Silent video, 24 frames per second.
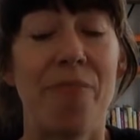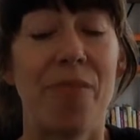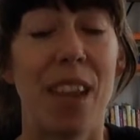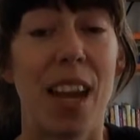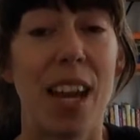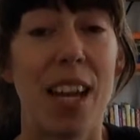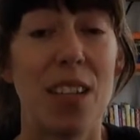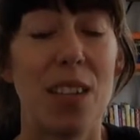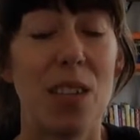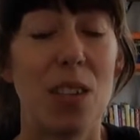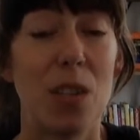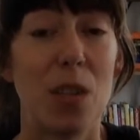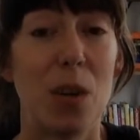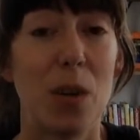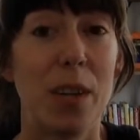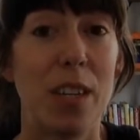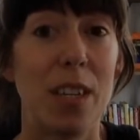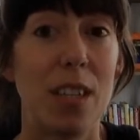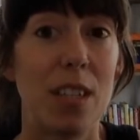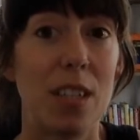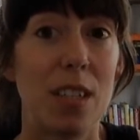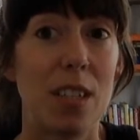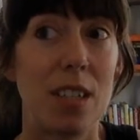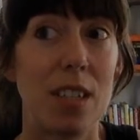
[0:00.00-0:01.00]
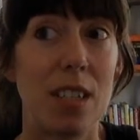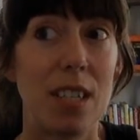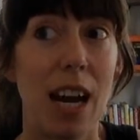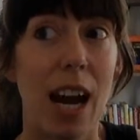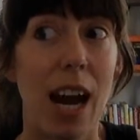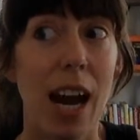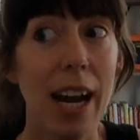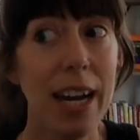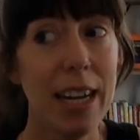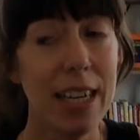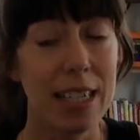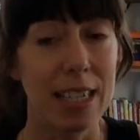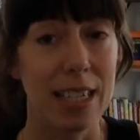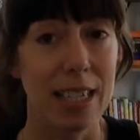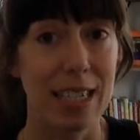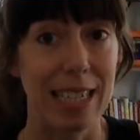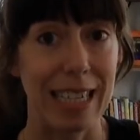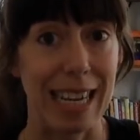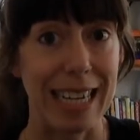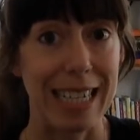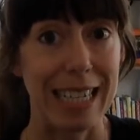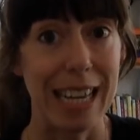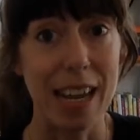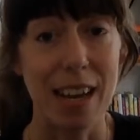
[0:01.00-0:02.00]
And so it is tied to his
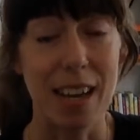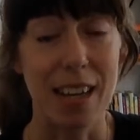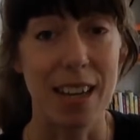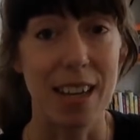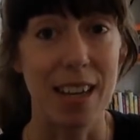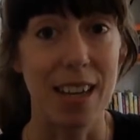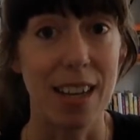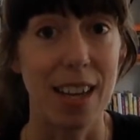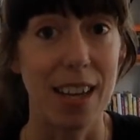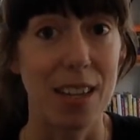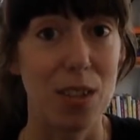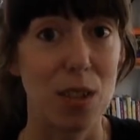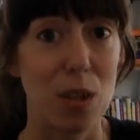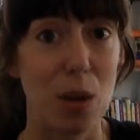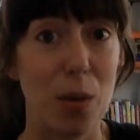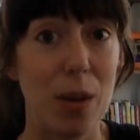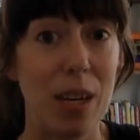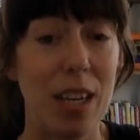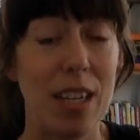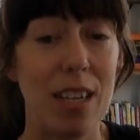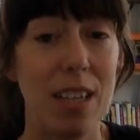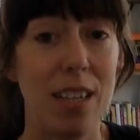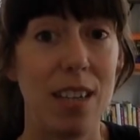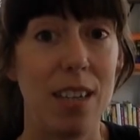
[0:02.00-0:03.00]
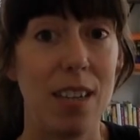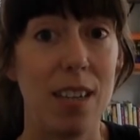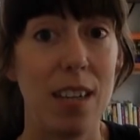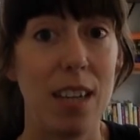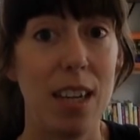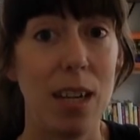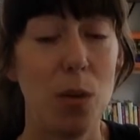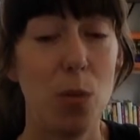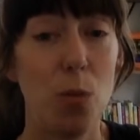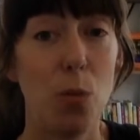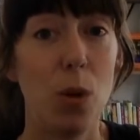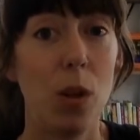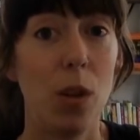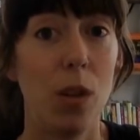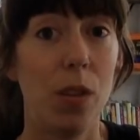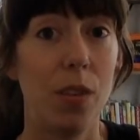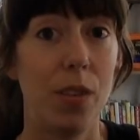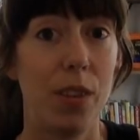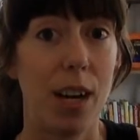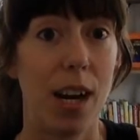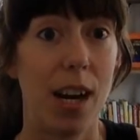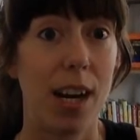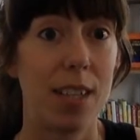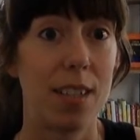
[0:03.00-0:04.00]
identity. And so he will
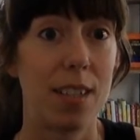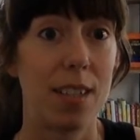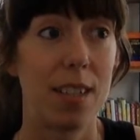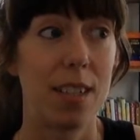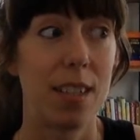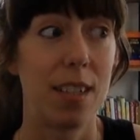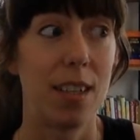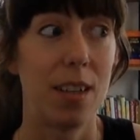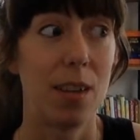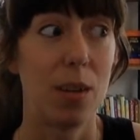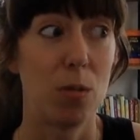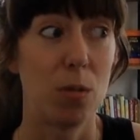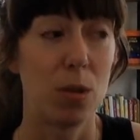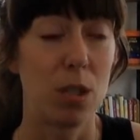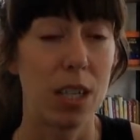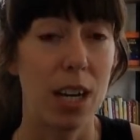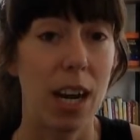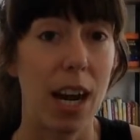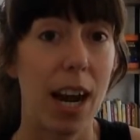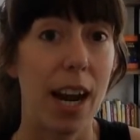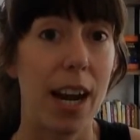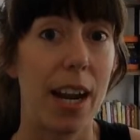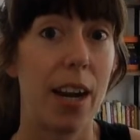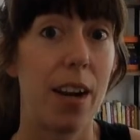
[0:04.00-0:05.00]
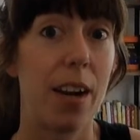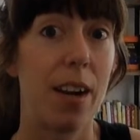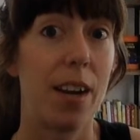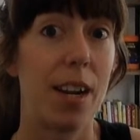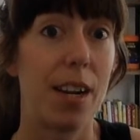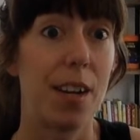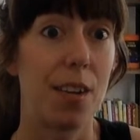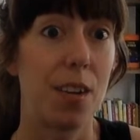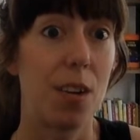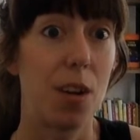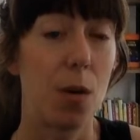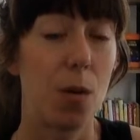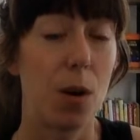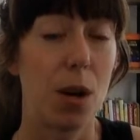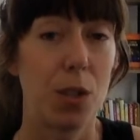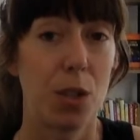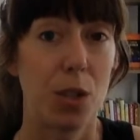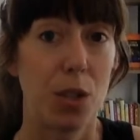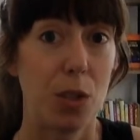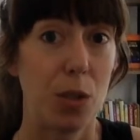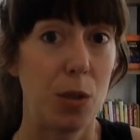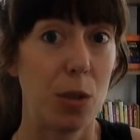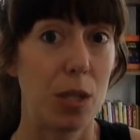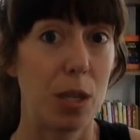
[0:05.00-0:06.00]
not retire and go on
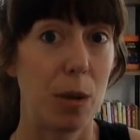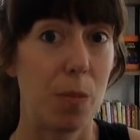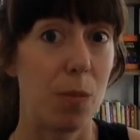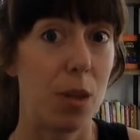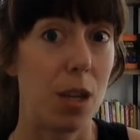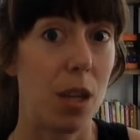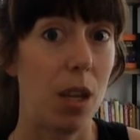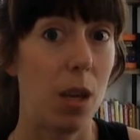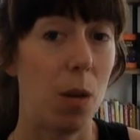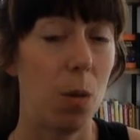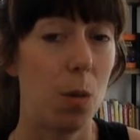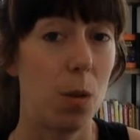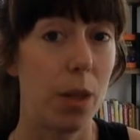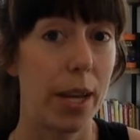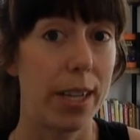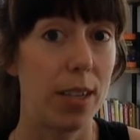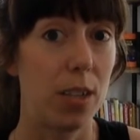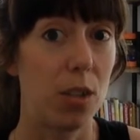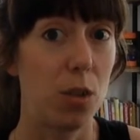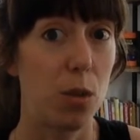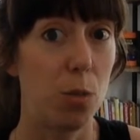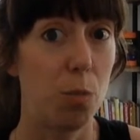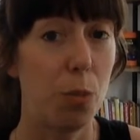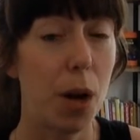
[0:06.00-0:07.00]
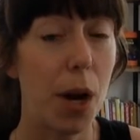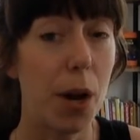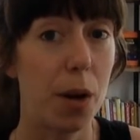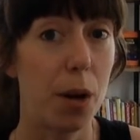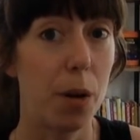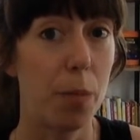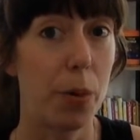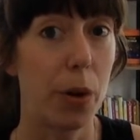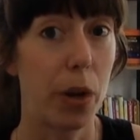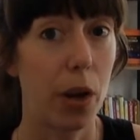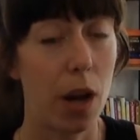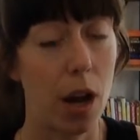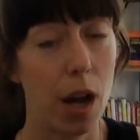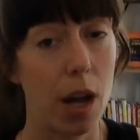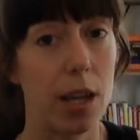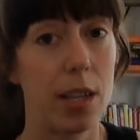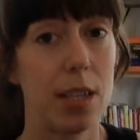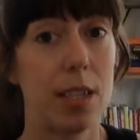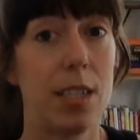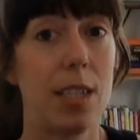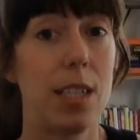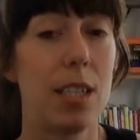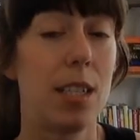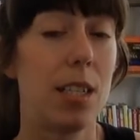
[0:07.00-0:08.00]
to do something he would like to do better,
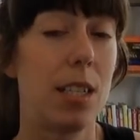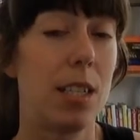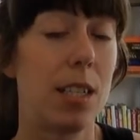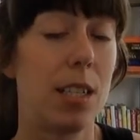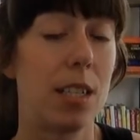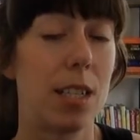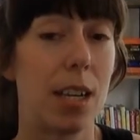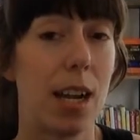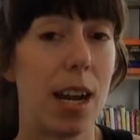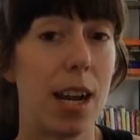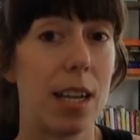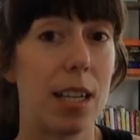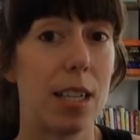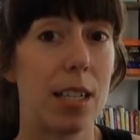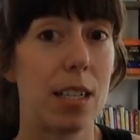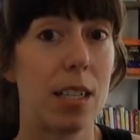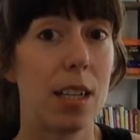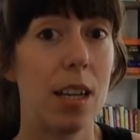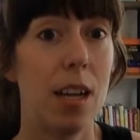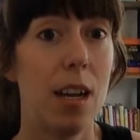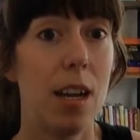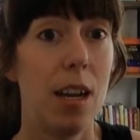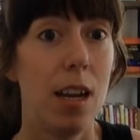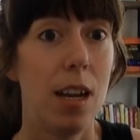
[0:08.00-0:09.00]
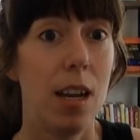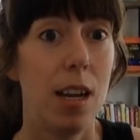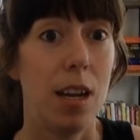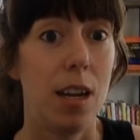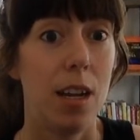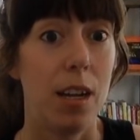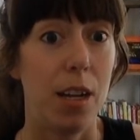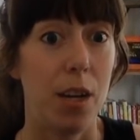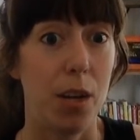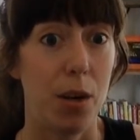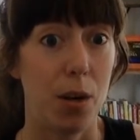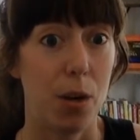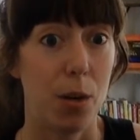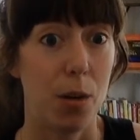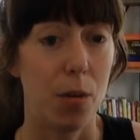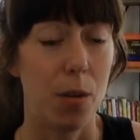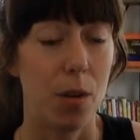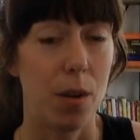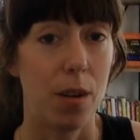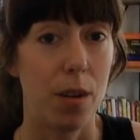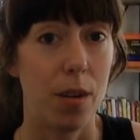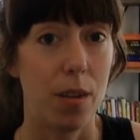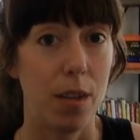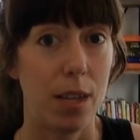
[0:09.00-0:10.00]
because he sees it as,
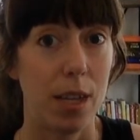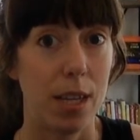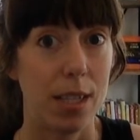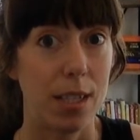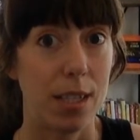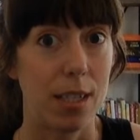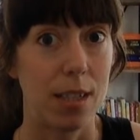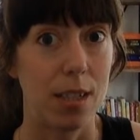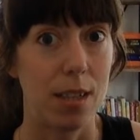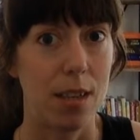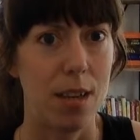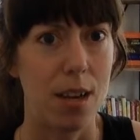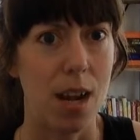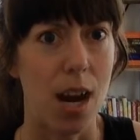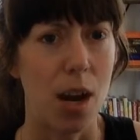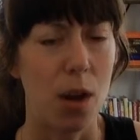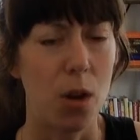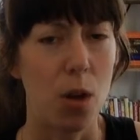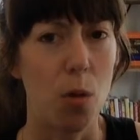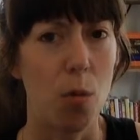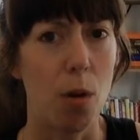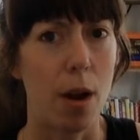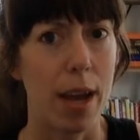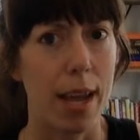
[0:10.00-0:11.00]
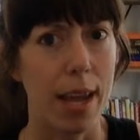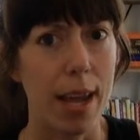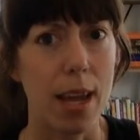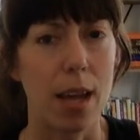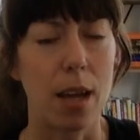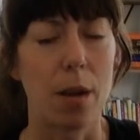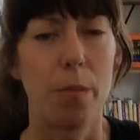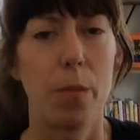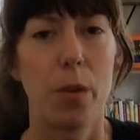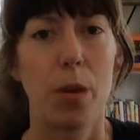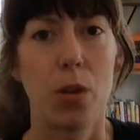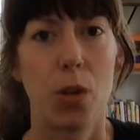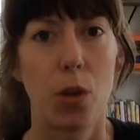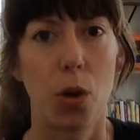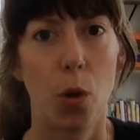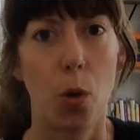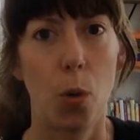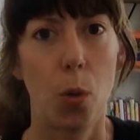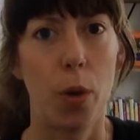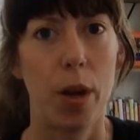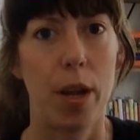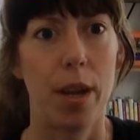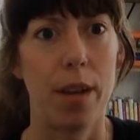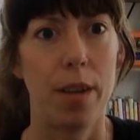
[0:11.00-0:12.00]
it's not who I am to
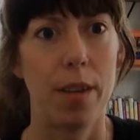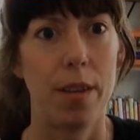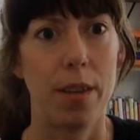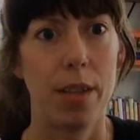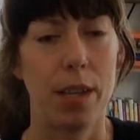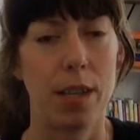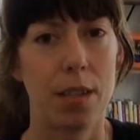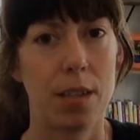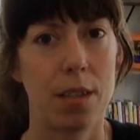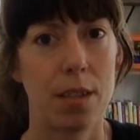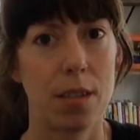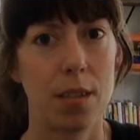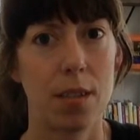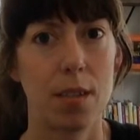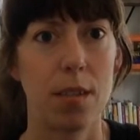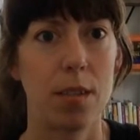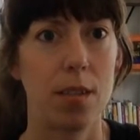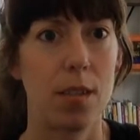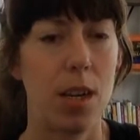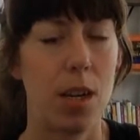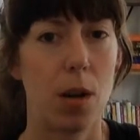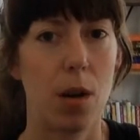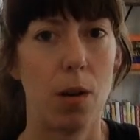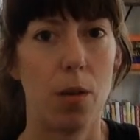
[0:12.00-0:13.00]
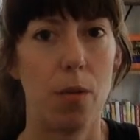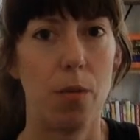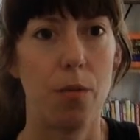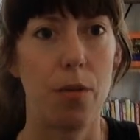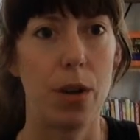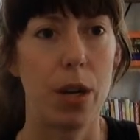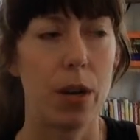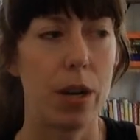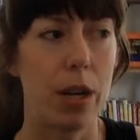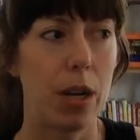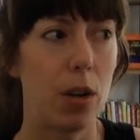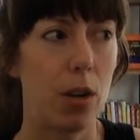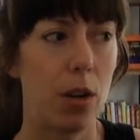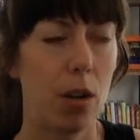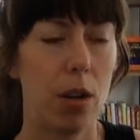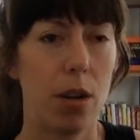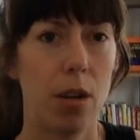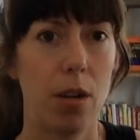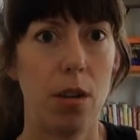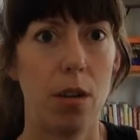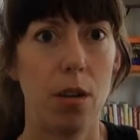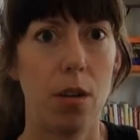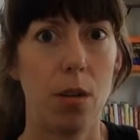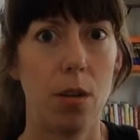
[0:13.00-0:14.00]
quit this, very
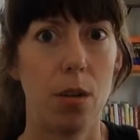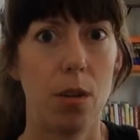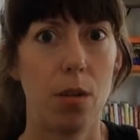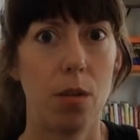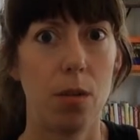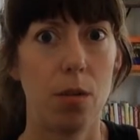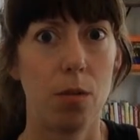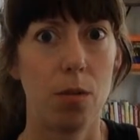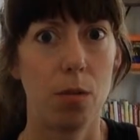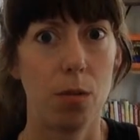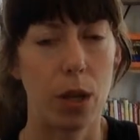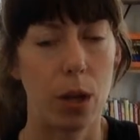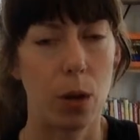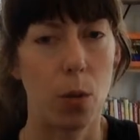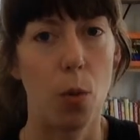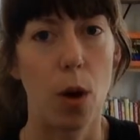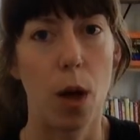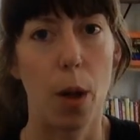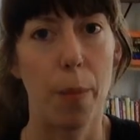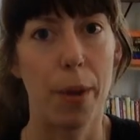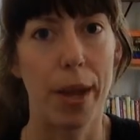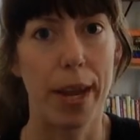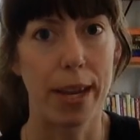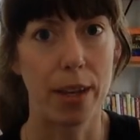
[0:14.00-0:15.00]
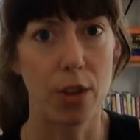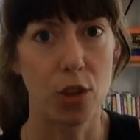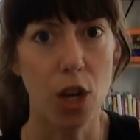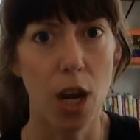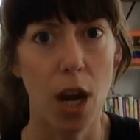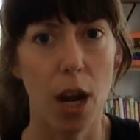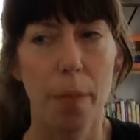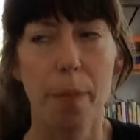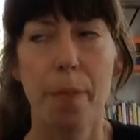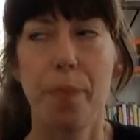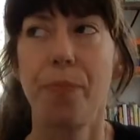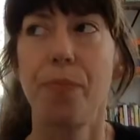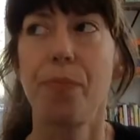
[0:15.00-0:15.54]
good, well-paying job.